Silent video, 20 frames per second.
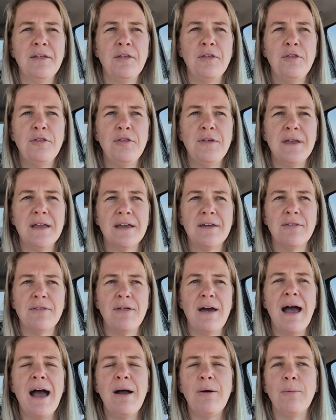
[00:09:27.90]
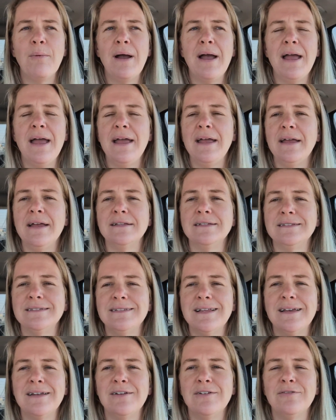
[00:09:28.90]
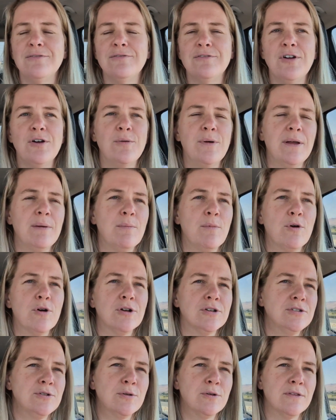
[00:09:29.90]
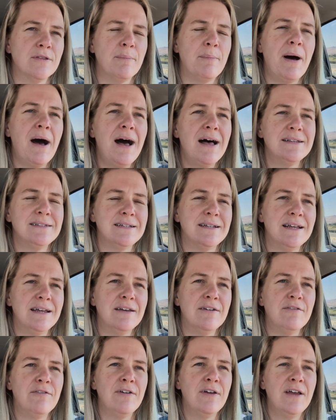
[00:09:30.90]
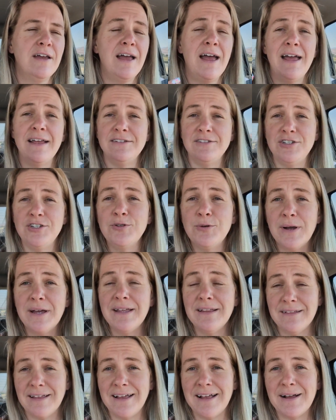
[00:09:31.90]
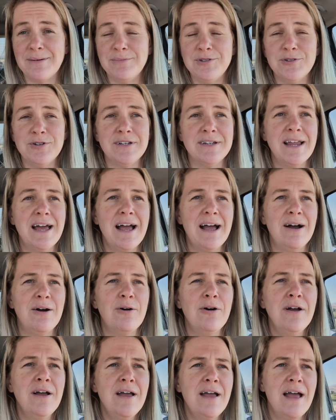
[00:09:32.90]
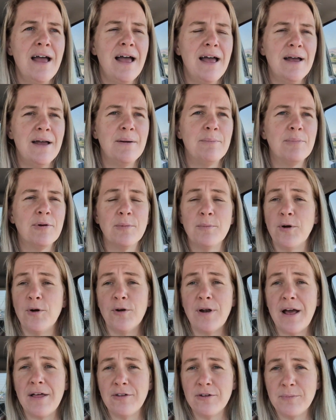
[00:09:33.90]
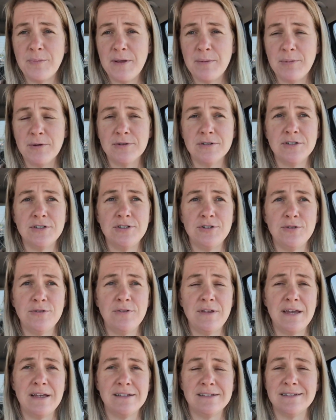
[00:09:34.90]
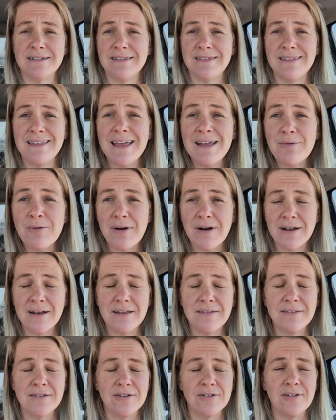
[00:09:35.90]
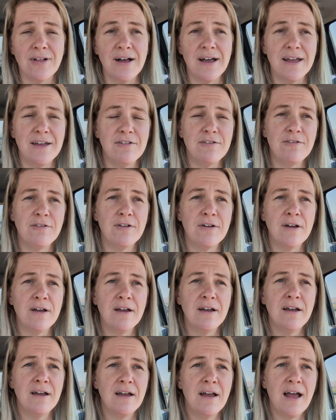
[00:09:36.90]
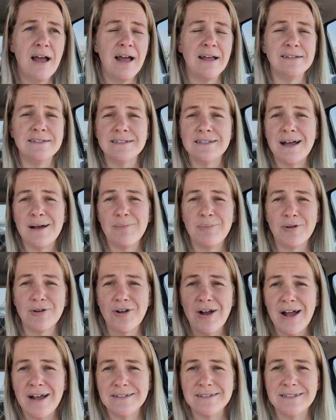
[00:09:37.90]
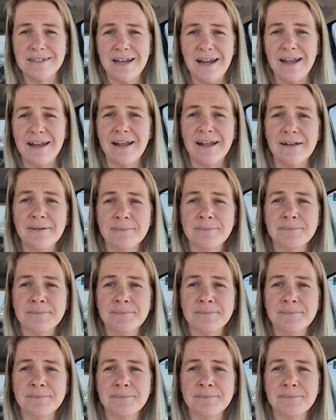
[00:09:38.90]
think that way instead of going more toward the positive and do it like I'm doing now and promote other people to do things that they want in their life and stop procrastinating?